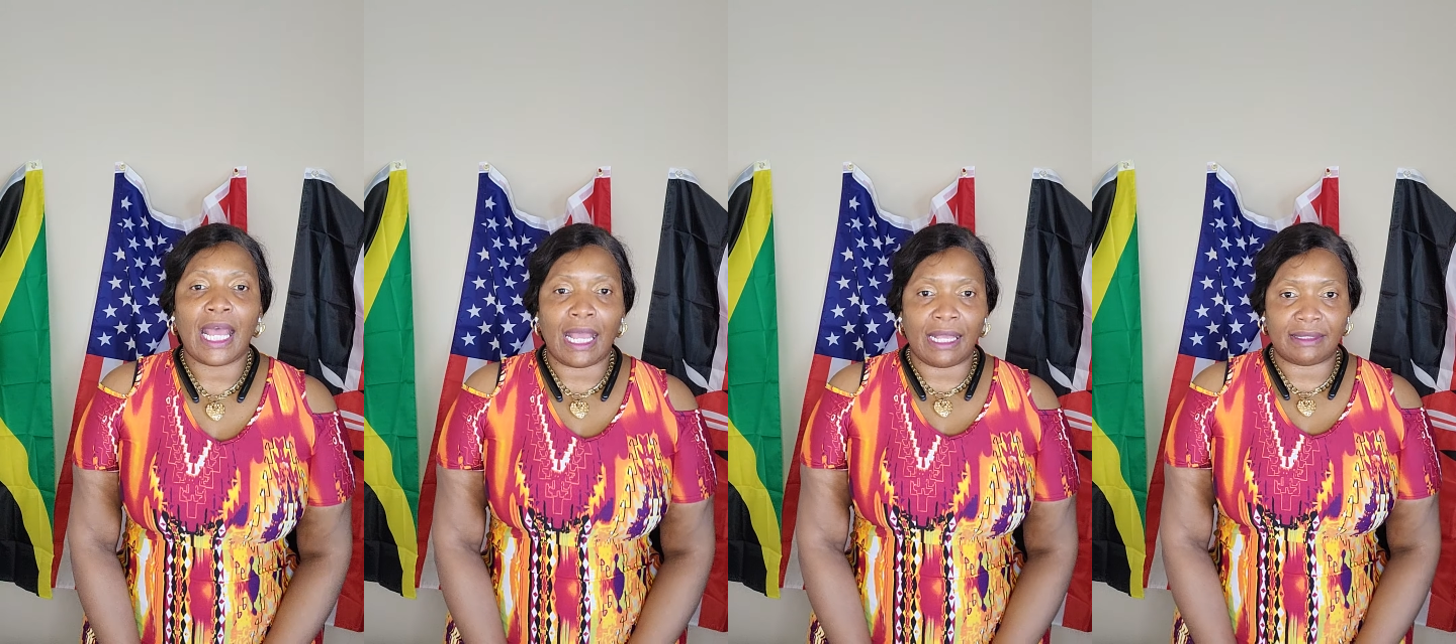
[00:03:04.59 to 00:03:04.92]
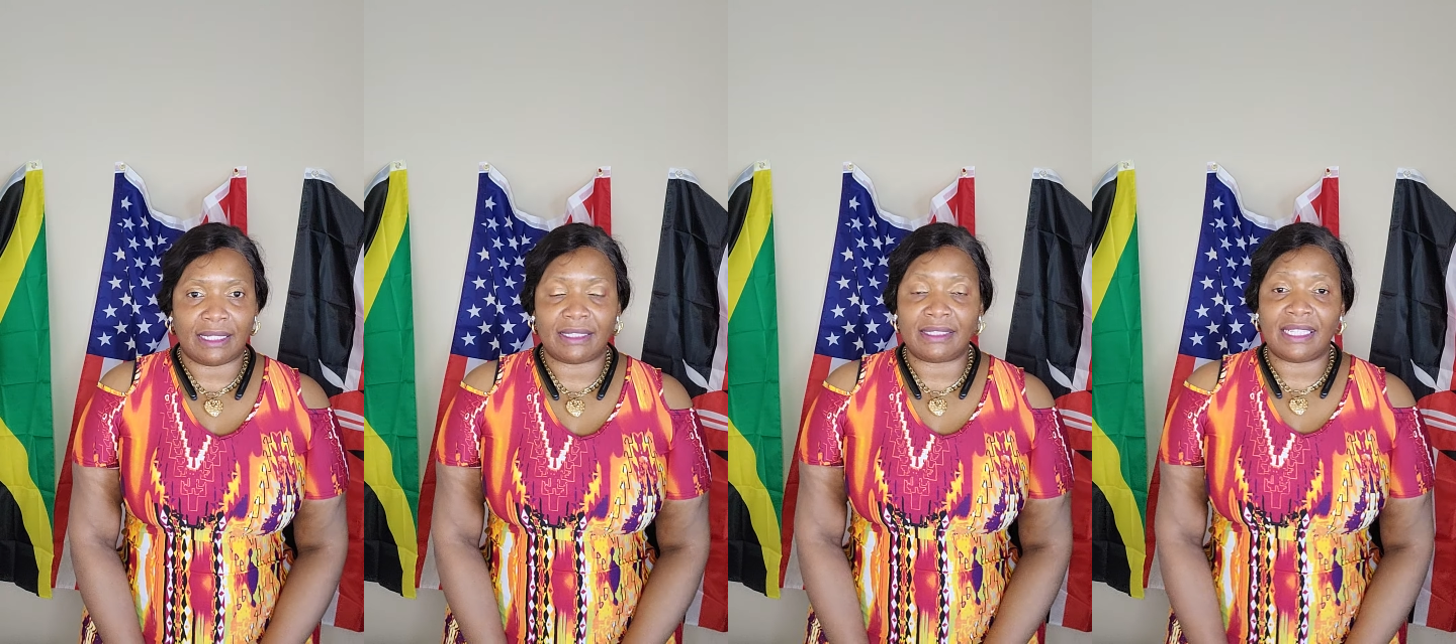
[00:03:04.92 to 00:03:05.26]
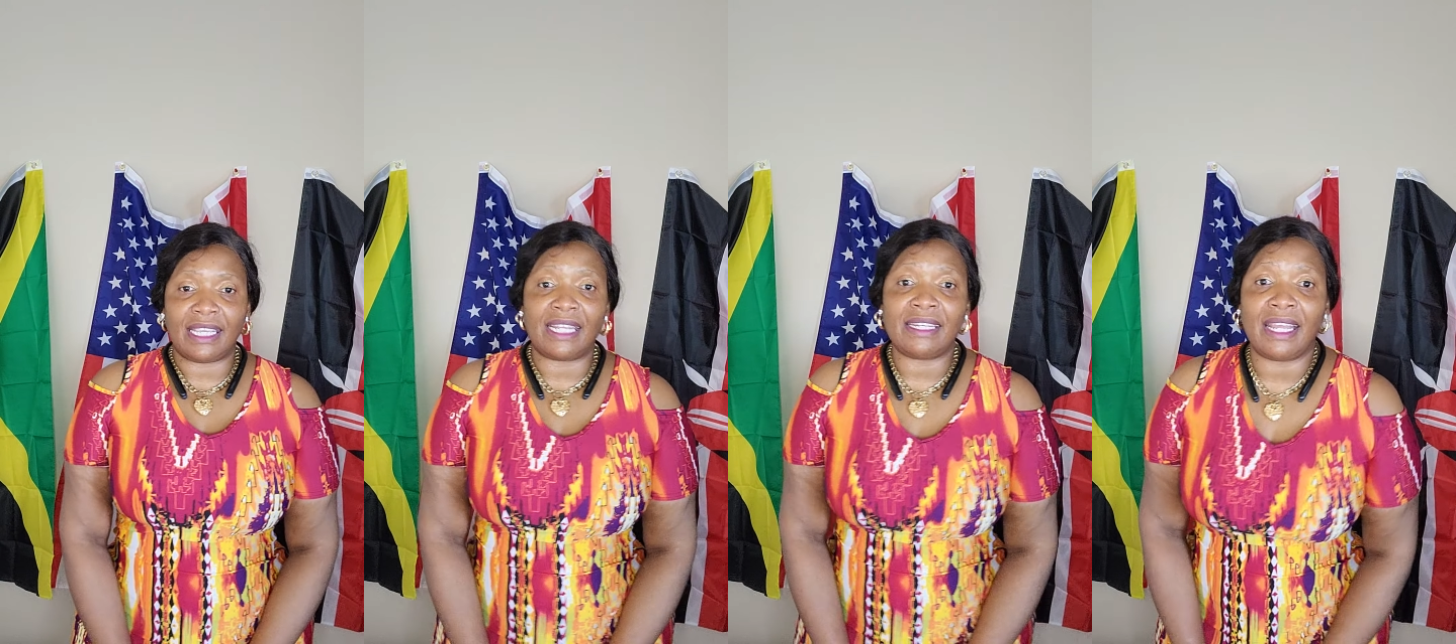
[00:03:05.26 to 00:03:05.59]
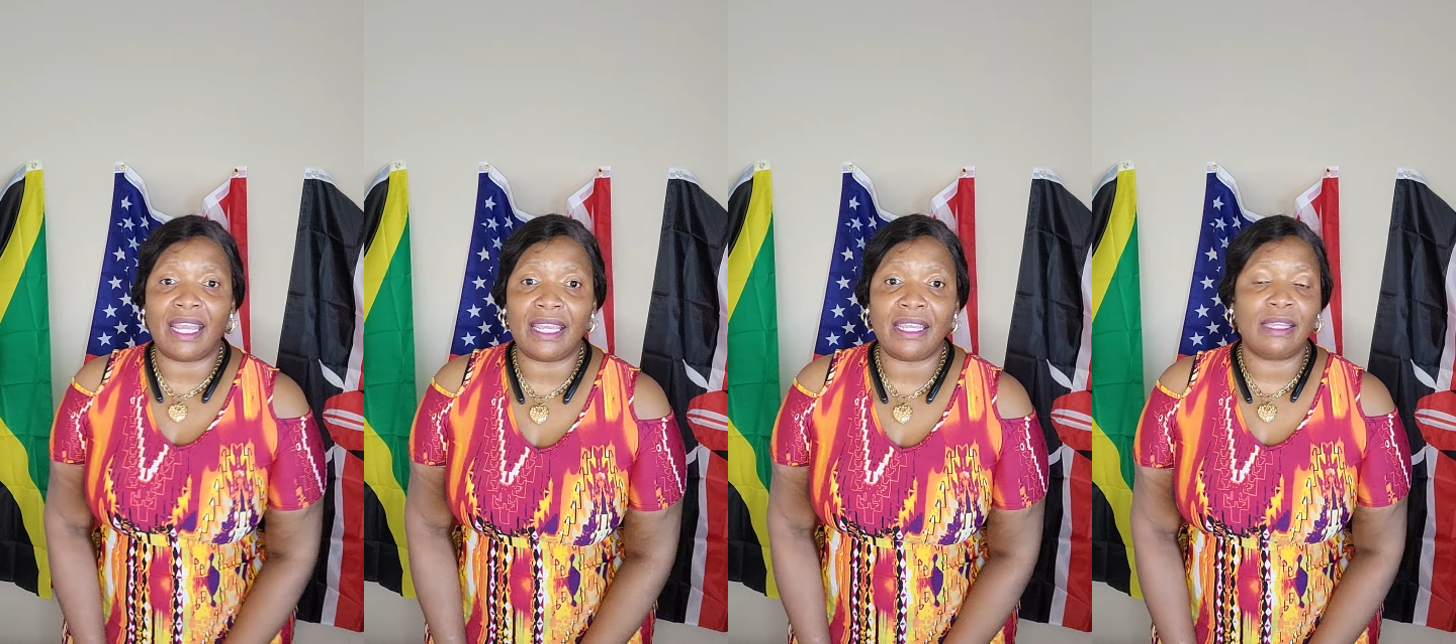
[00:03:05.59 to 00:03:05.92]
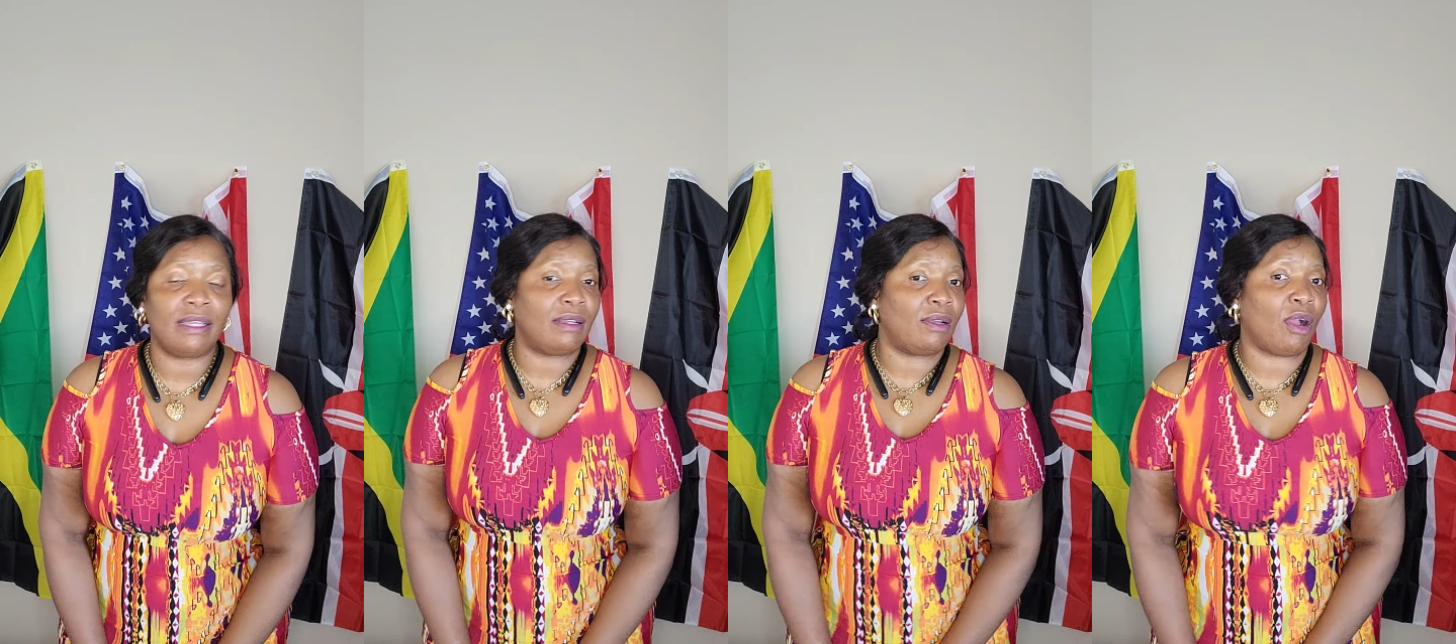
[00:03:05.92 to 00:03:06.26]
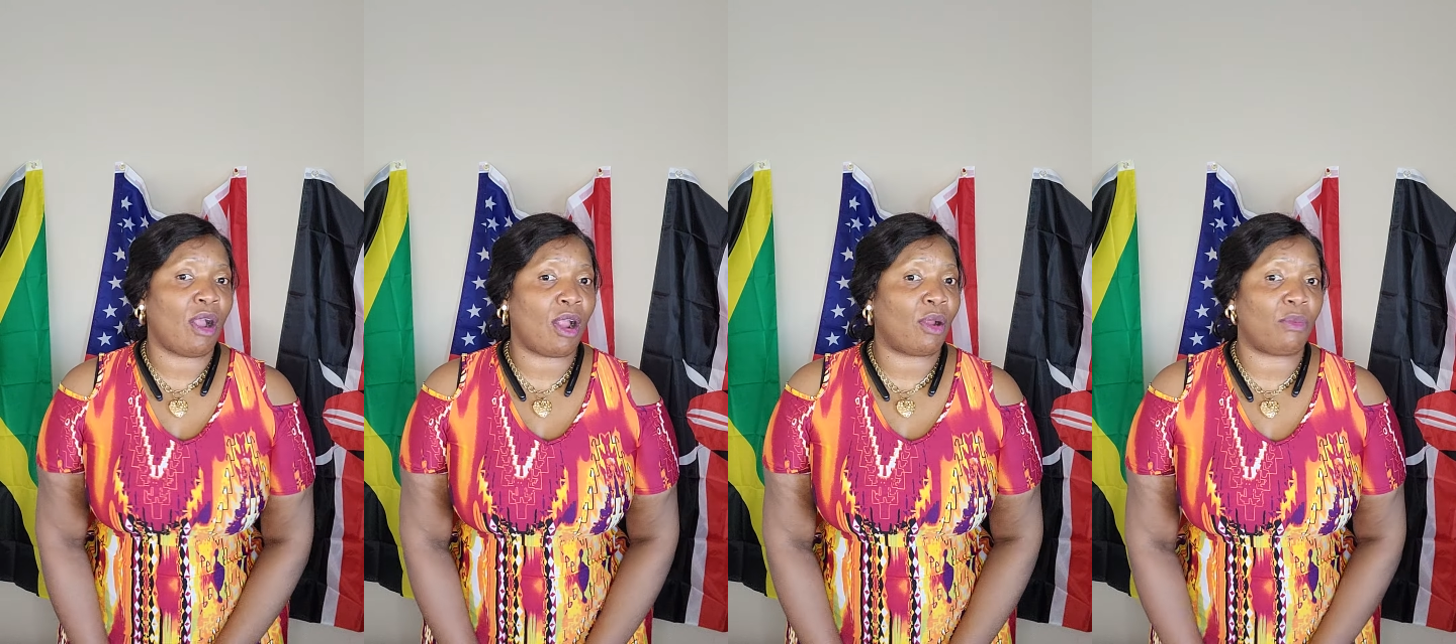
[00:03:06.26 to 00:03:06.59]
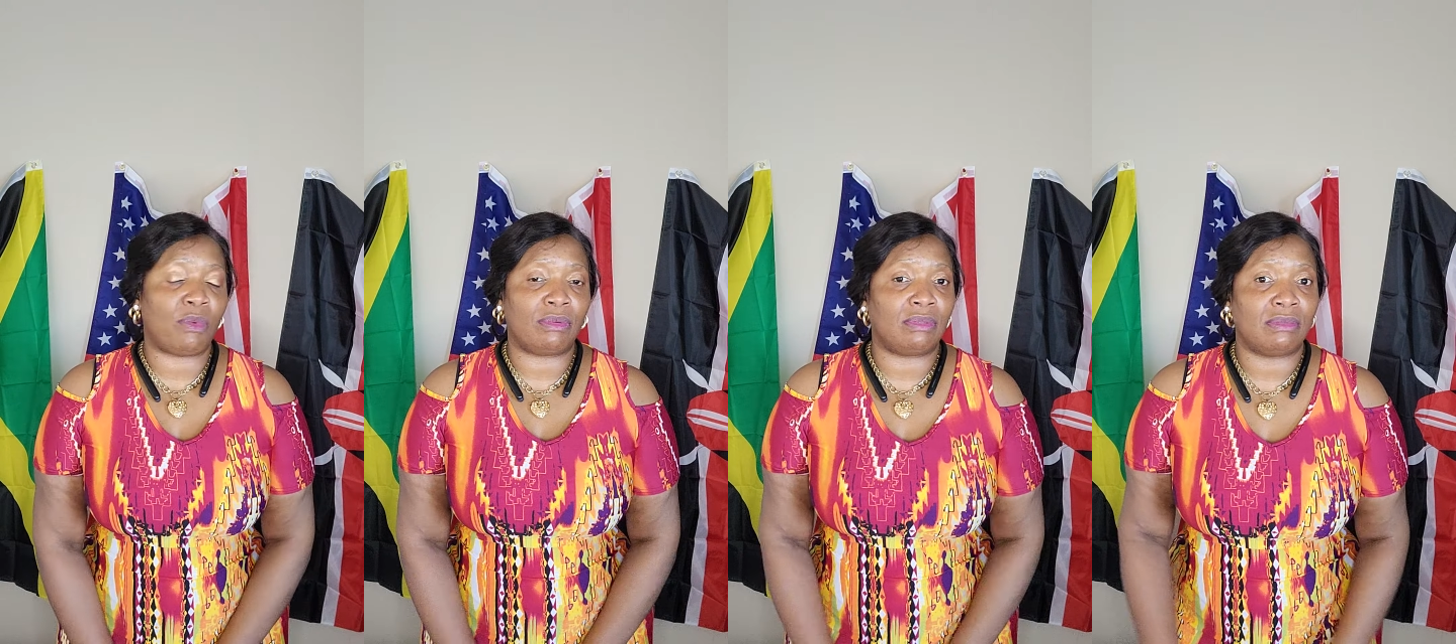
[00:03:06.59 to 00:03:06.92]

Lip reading: as a CNA or